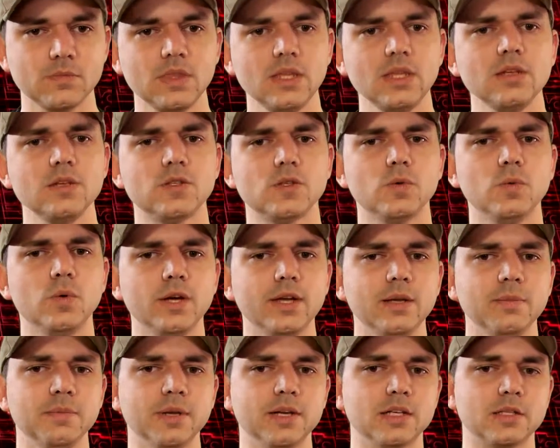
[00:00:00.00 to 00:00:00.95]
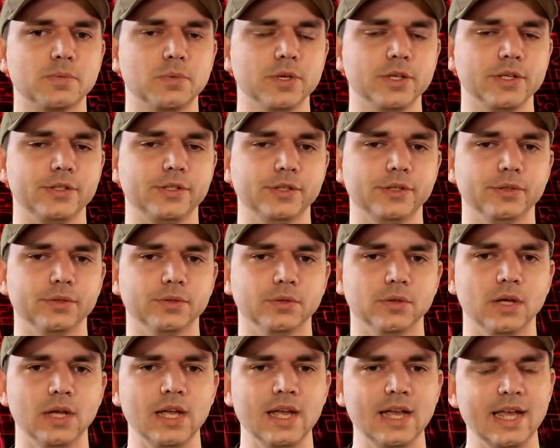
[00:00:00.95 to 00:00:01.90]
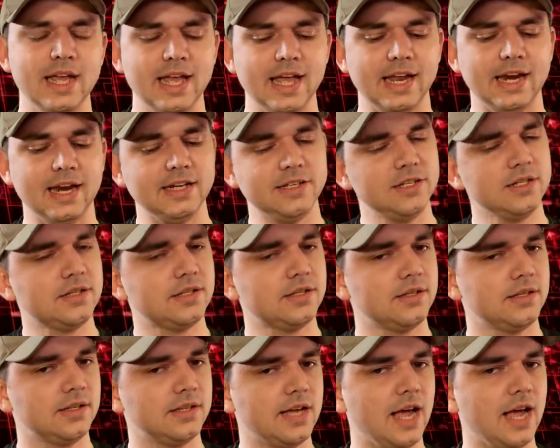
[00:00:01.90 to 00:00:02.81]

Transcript: So what can Metasploit do? And I just